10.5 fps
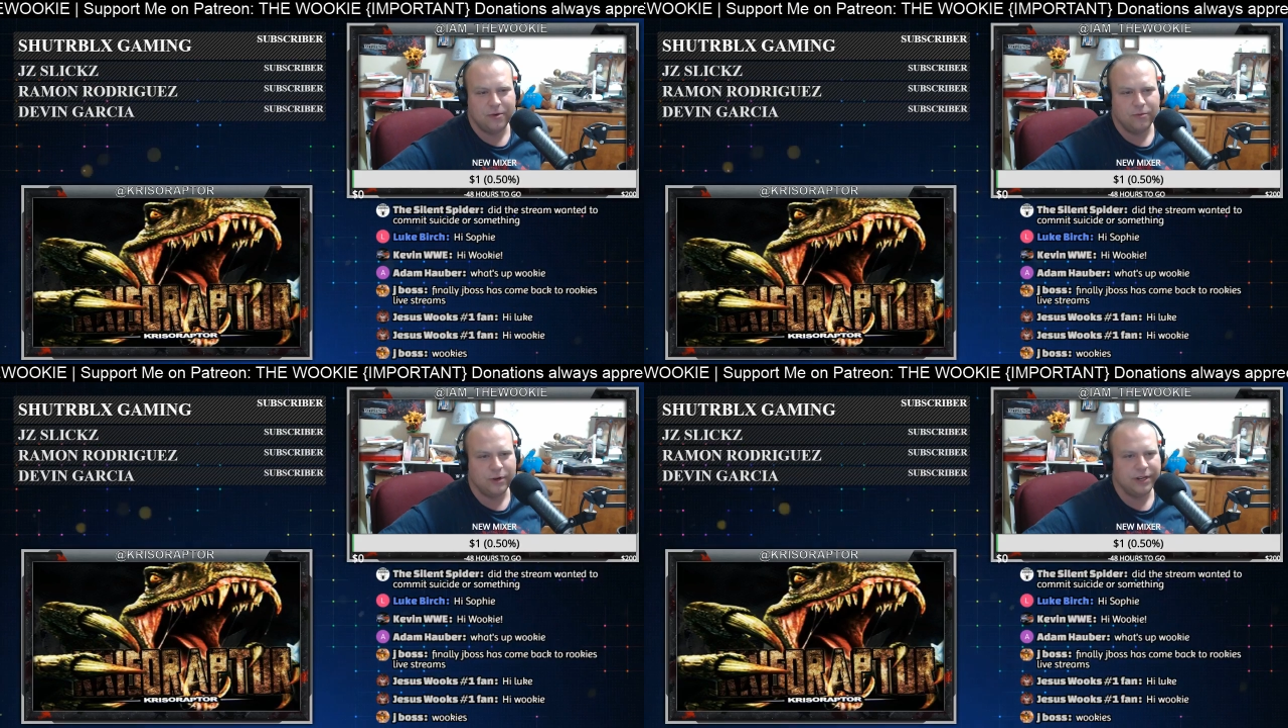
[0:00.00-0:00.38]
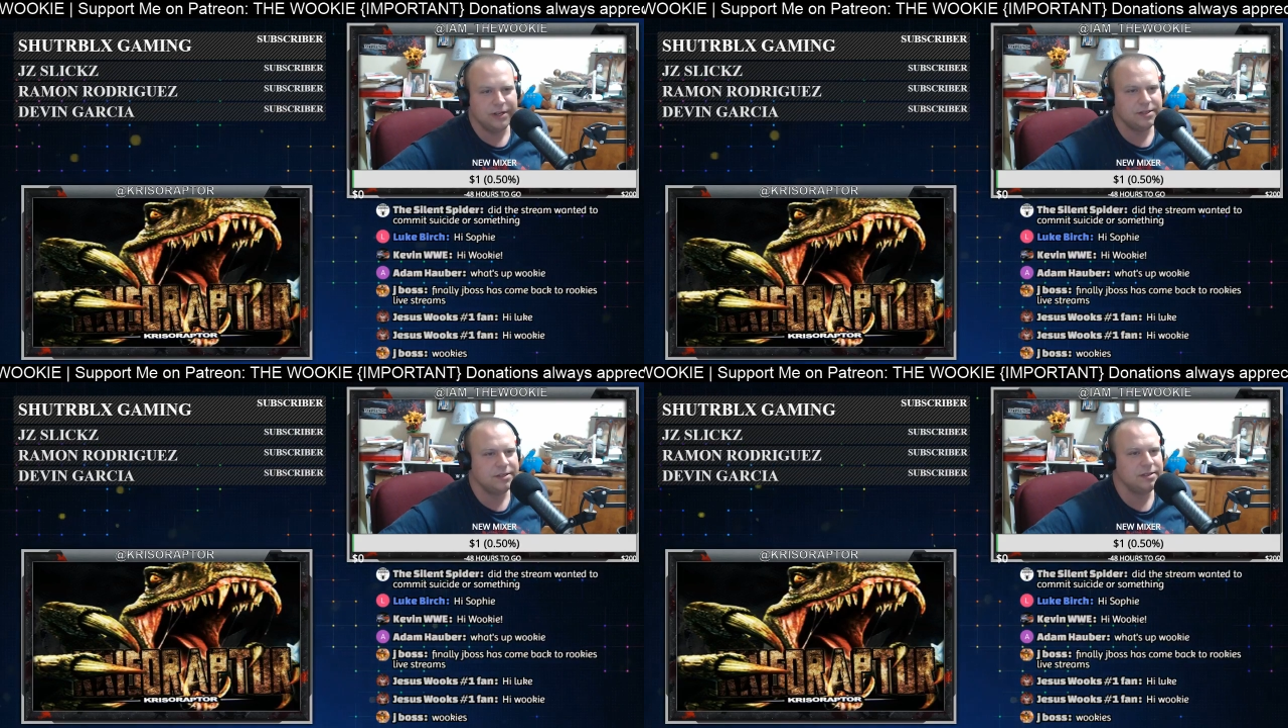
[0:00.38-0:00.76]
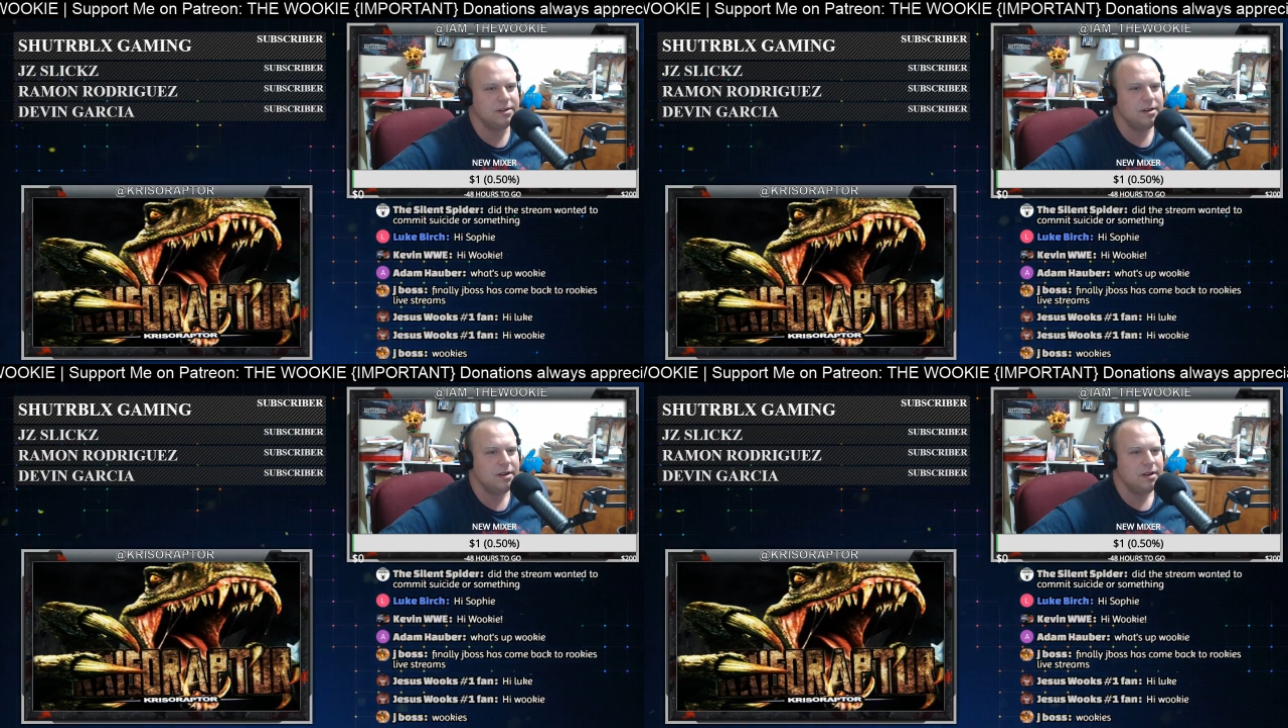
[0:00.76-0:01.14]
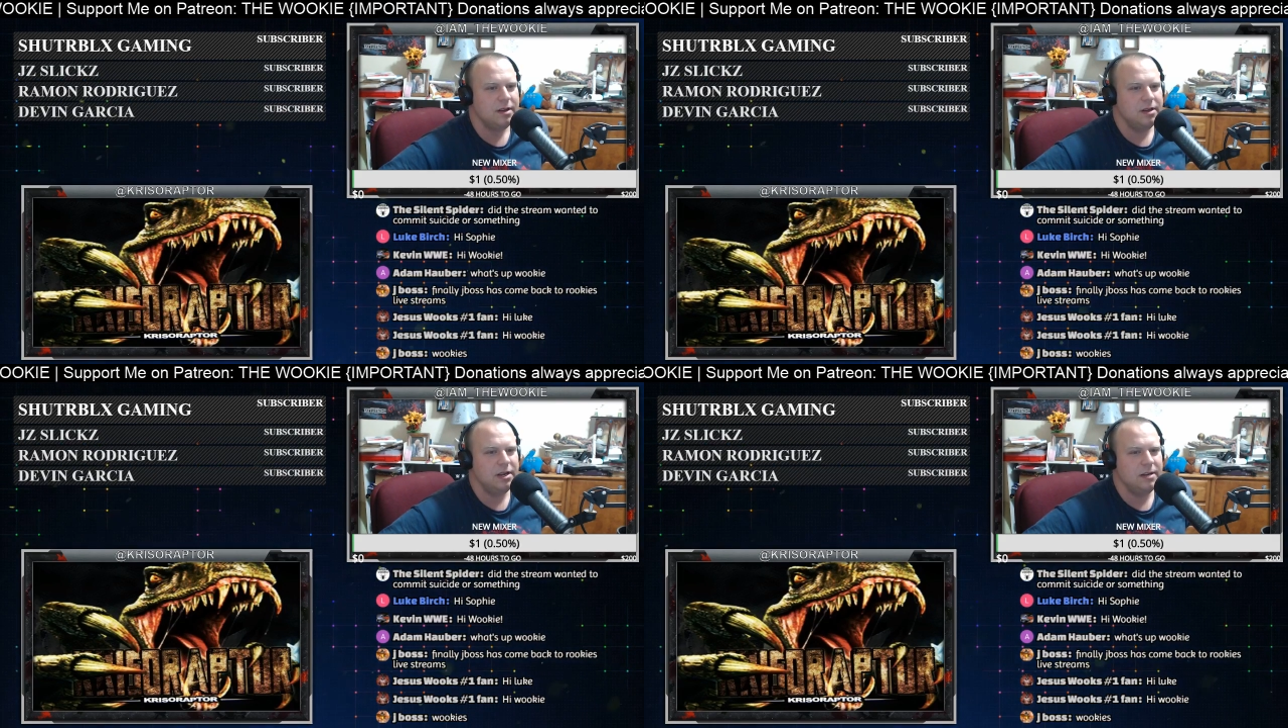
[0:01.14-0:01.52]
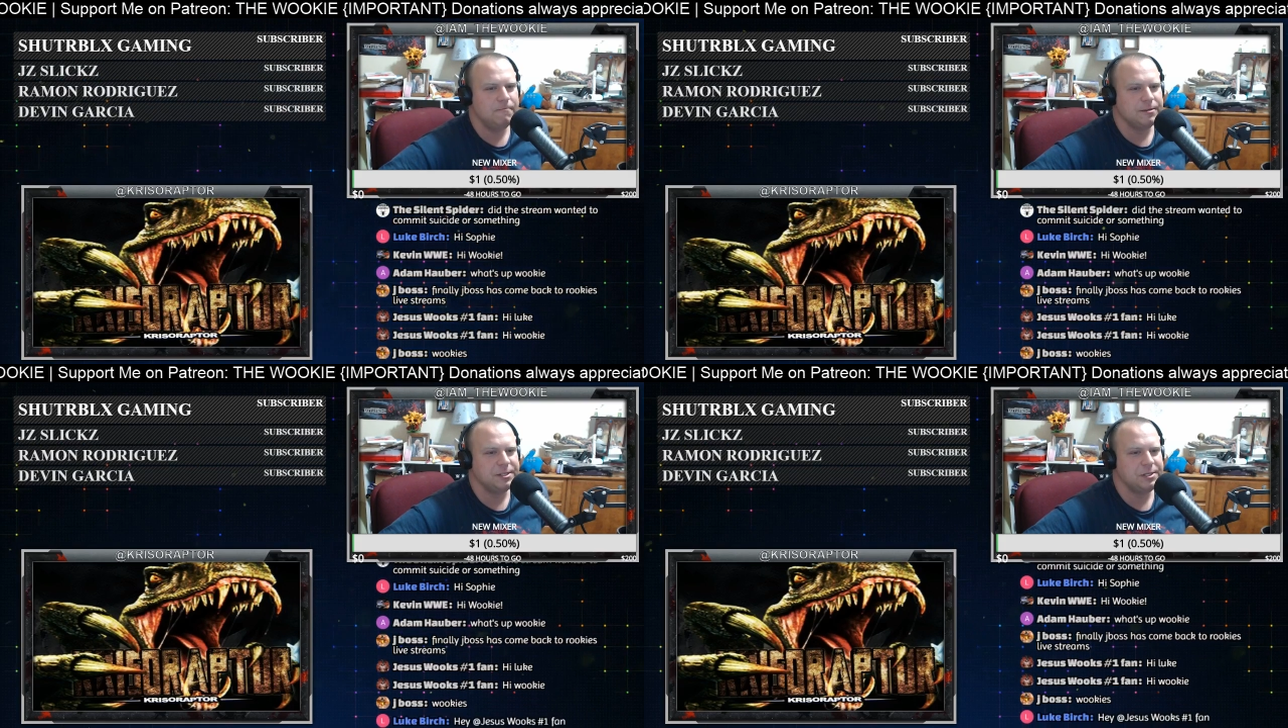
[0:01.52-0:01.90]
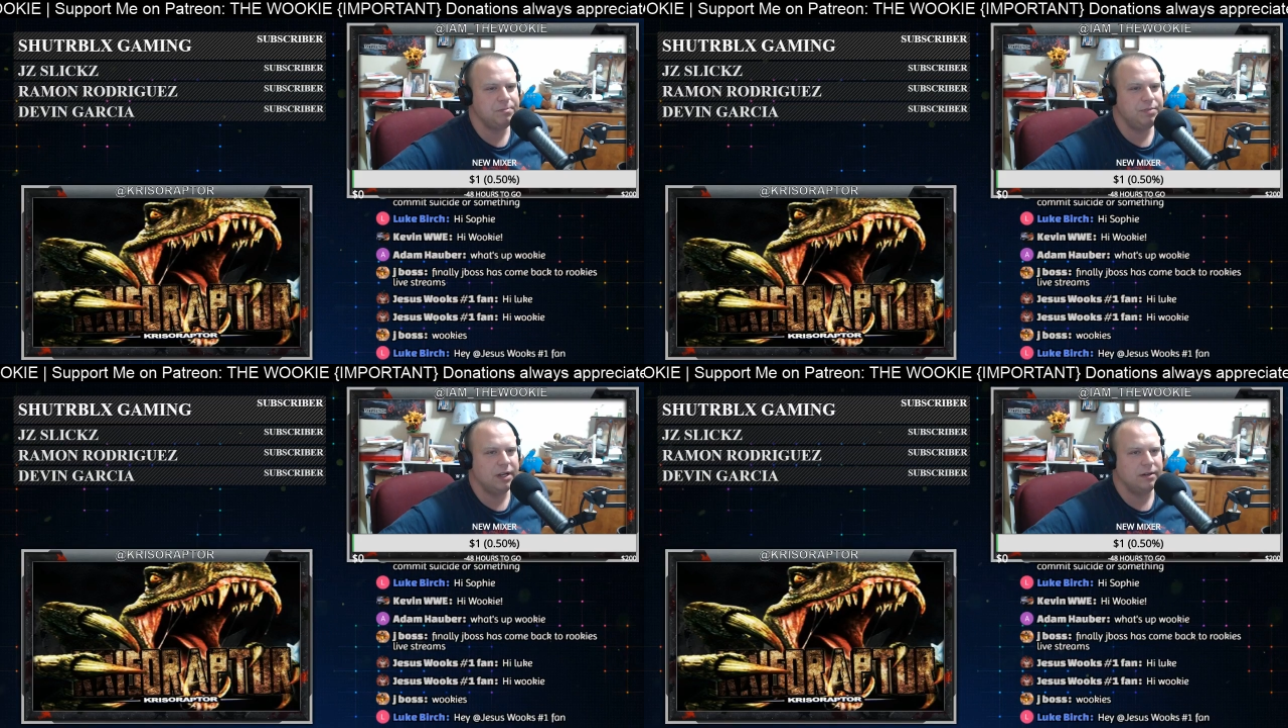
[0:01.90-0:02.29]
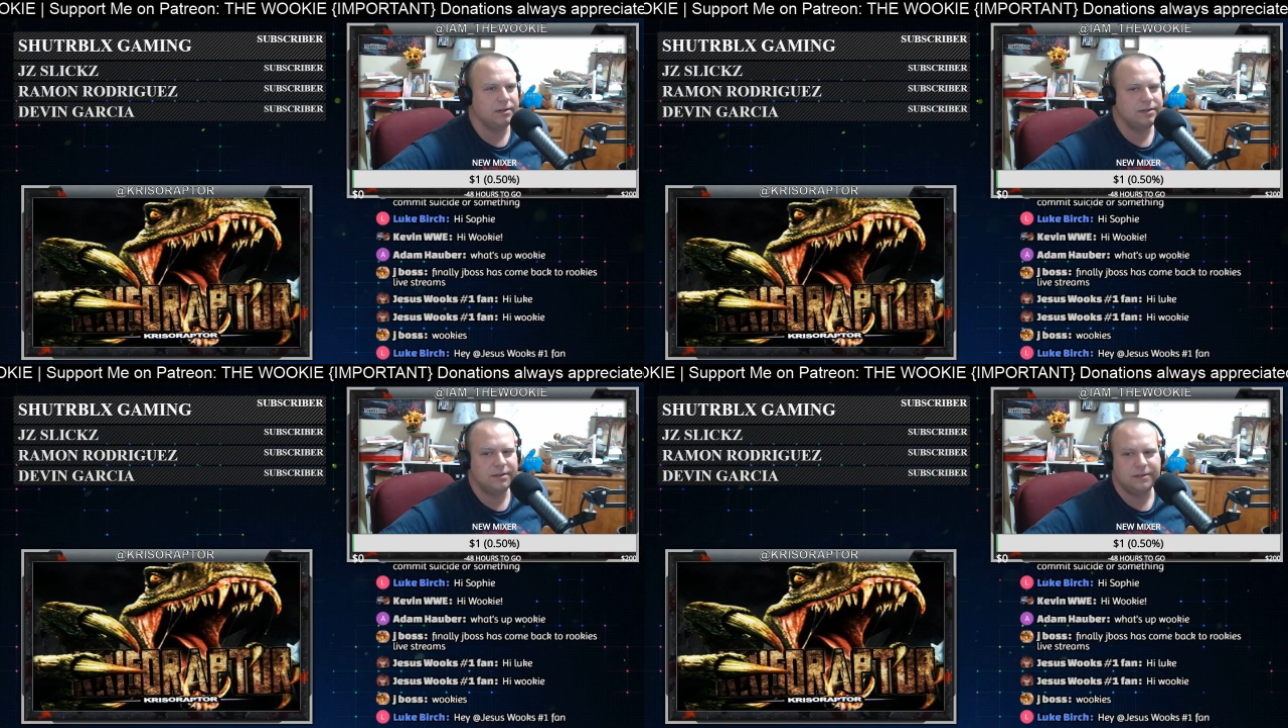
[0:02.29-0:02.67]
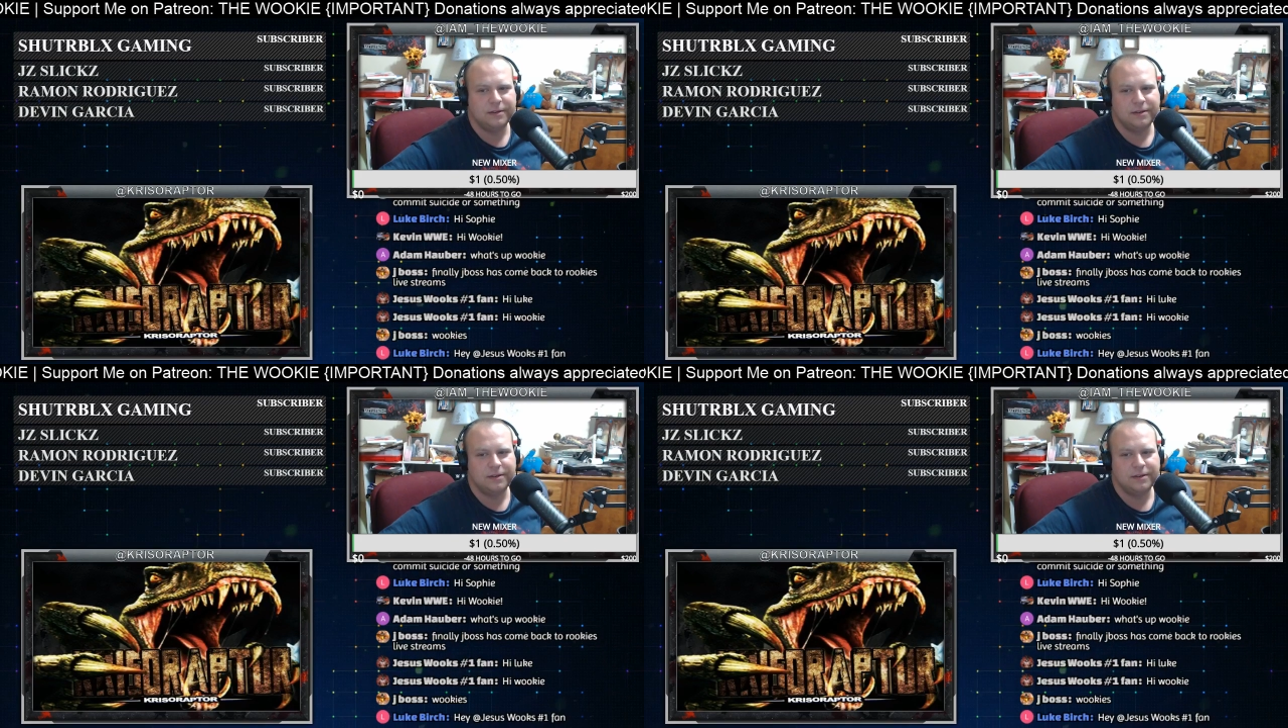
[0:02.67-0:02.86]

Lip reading: Oh, Wookiees. I misspelt.